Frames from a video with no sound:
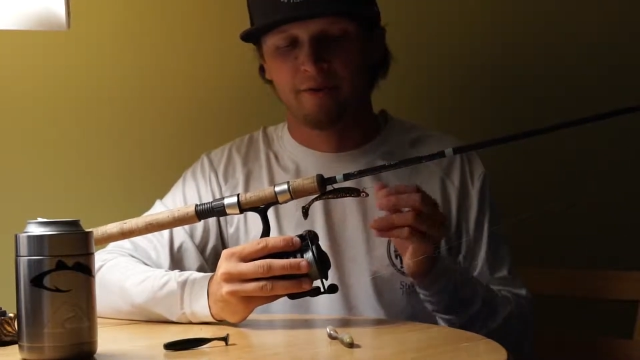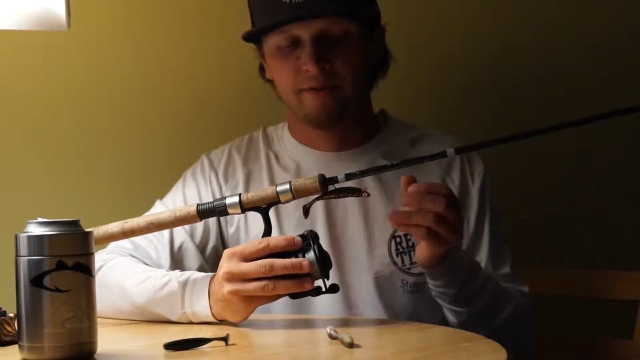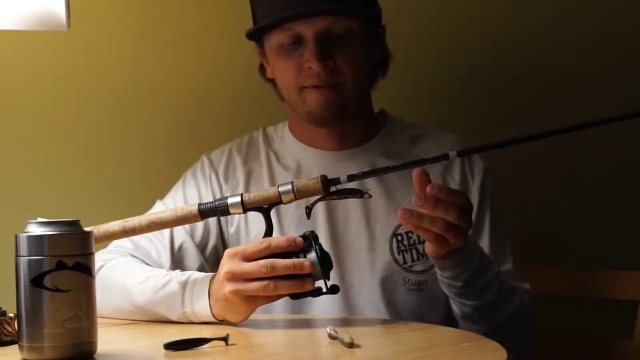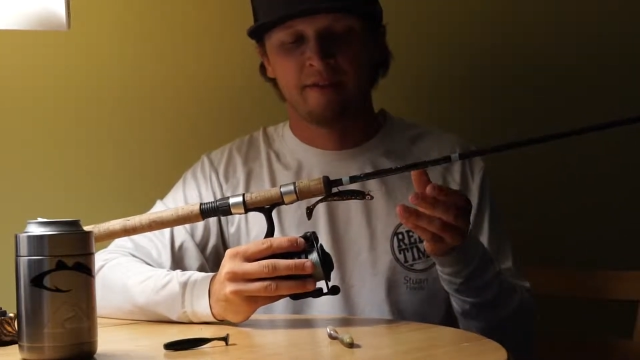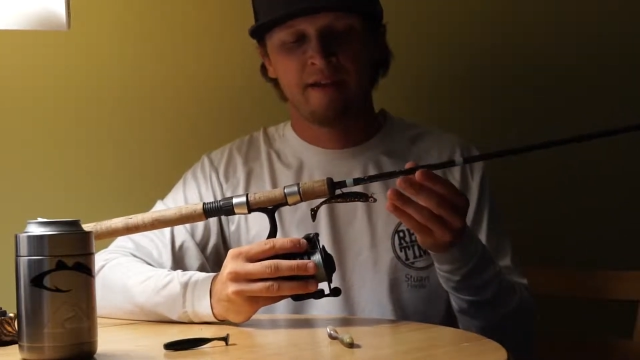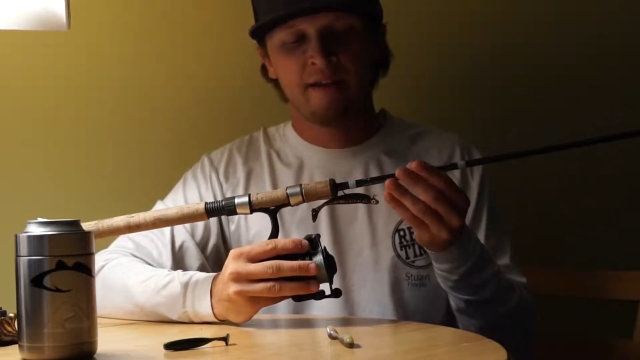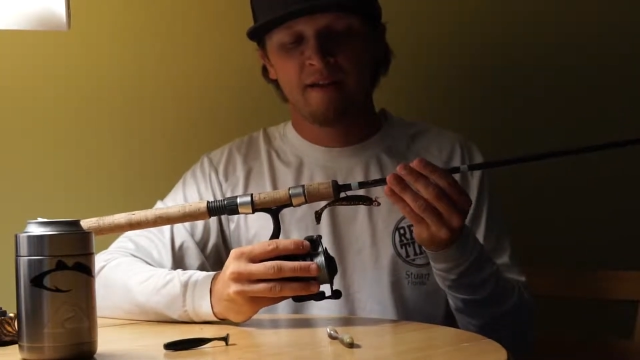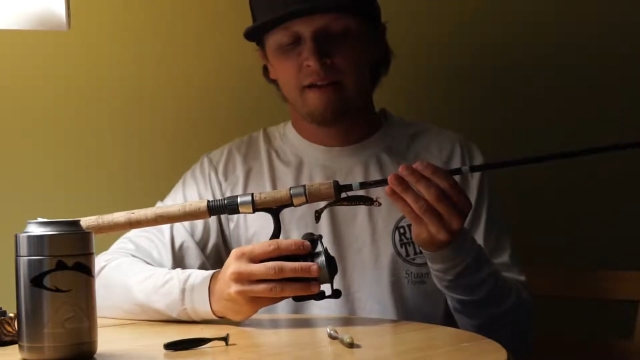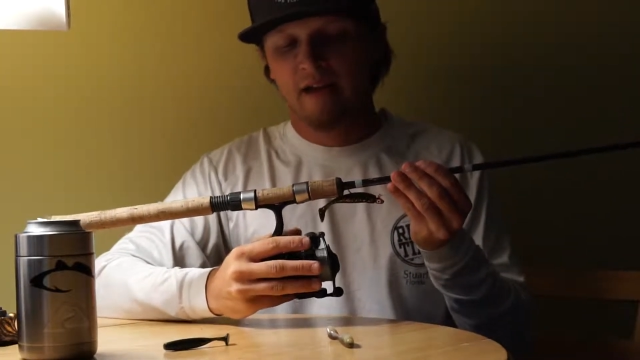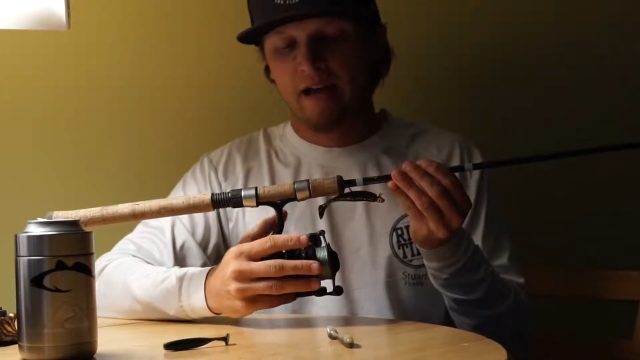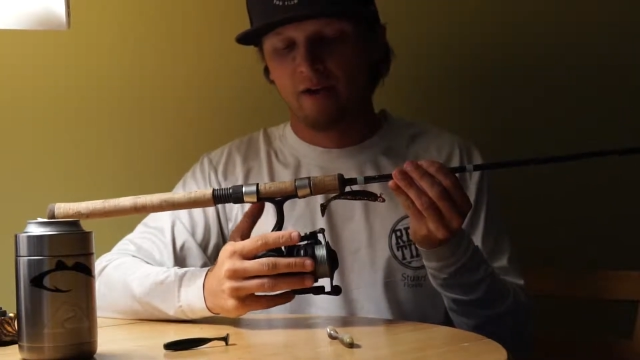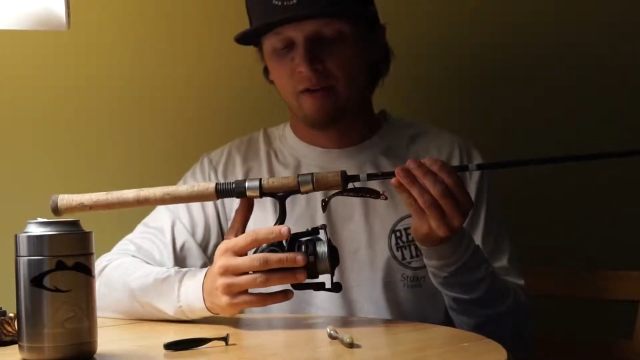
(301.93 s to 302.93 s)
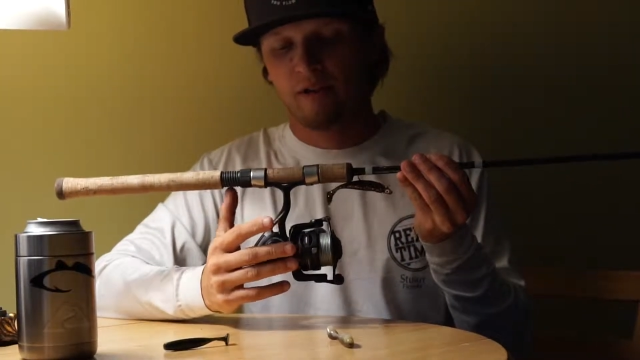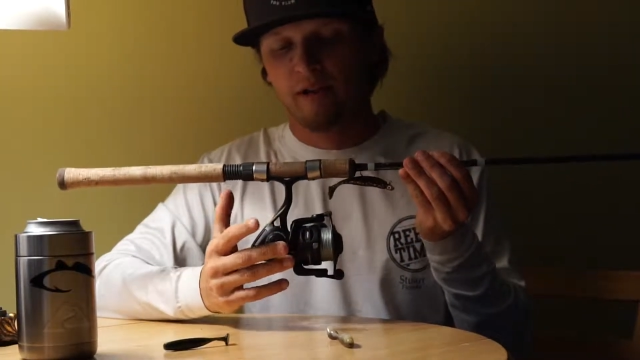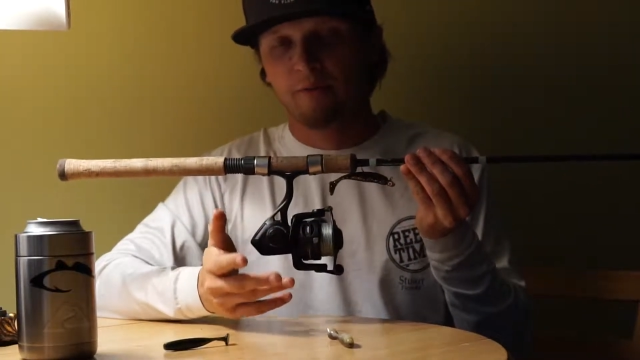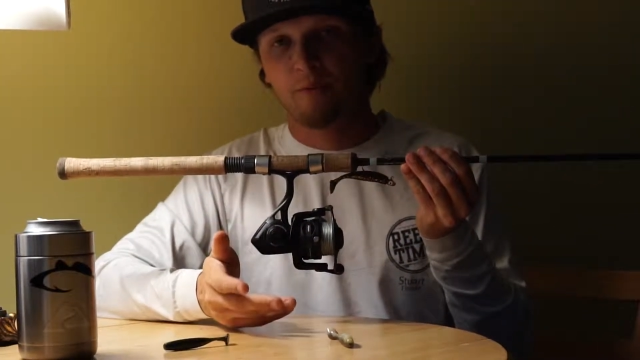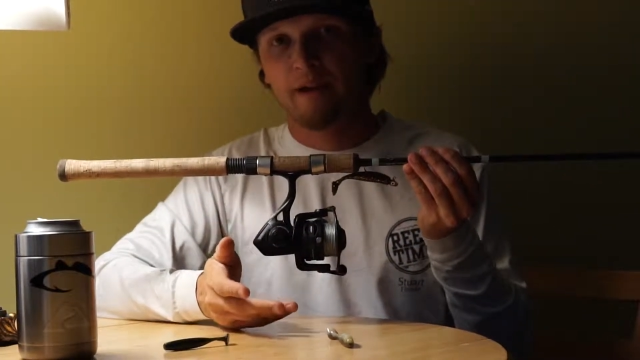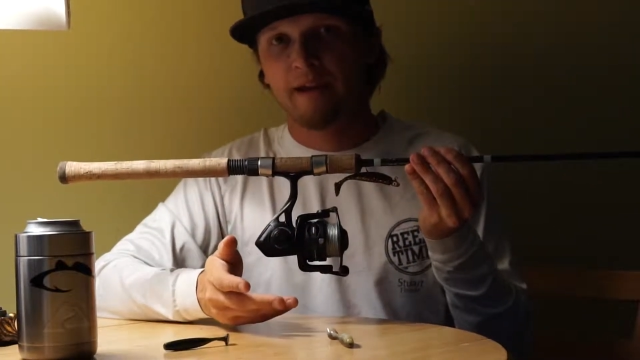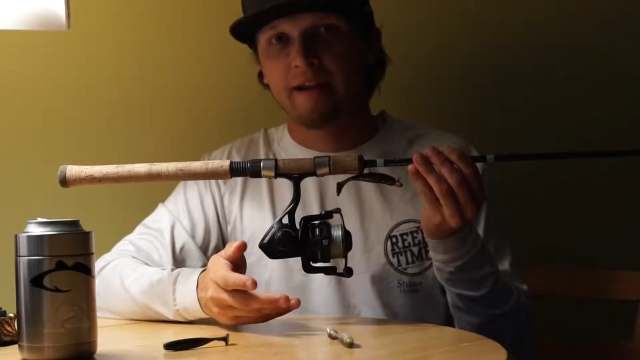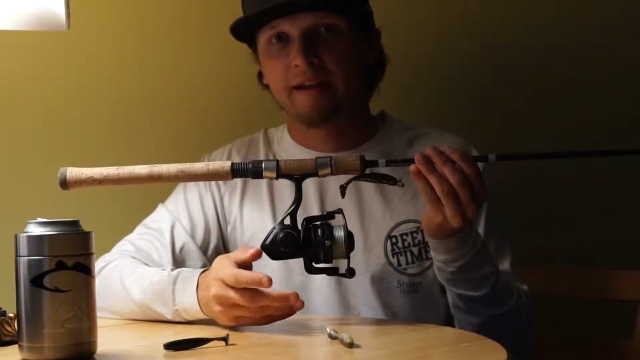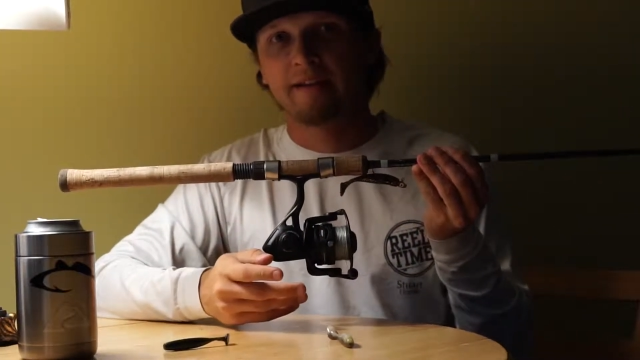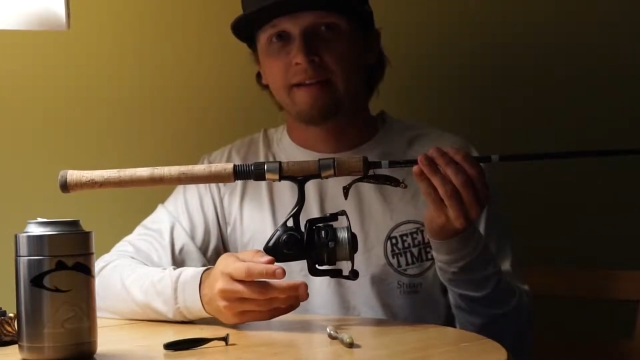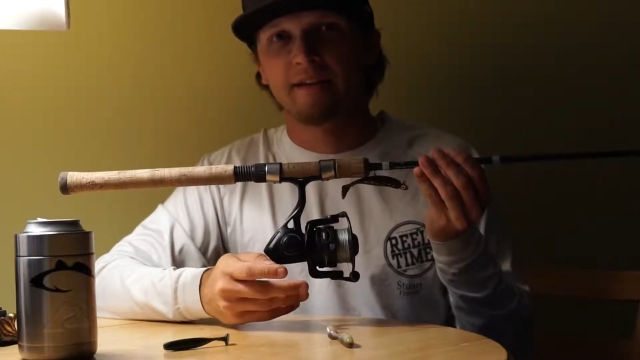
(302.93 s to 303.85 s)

with how lightweight it